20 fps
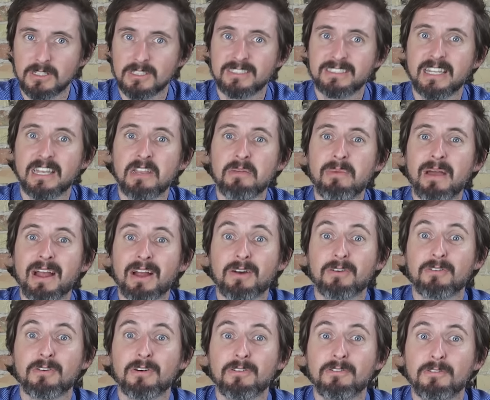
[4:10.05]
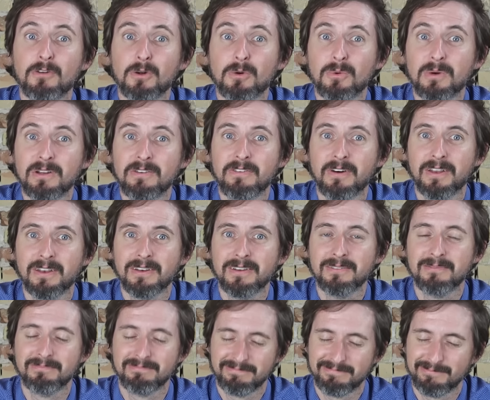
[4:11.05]
you can send it back for a full refund.
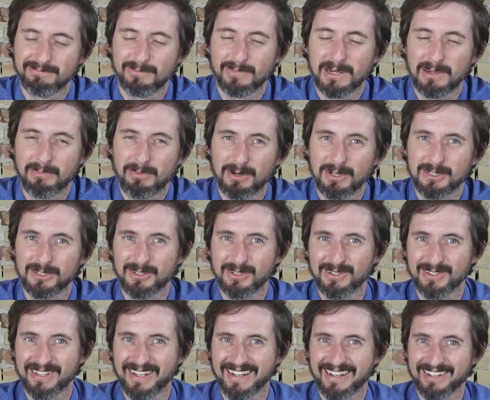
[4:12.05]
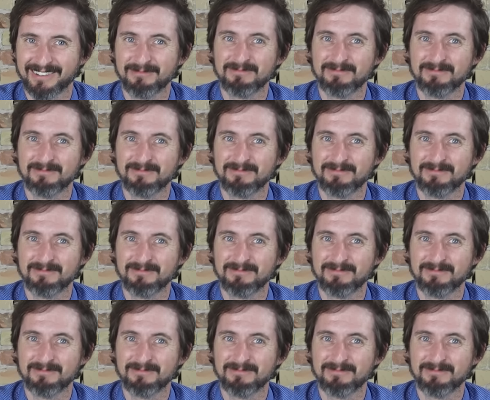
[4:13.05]
But I'm pretty sure you'll like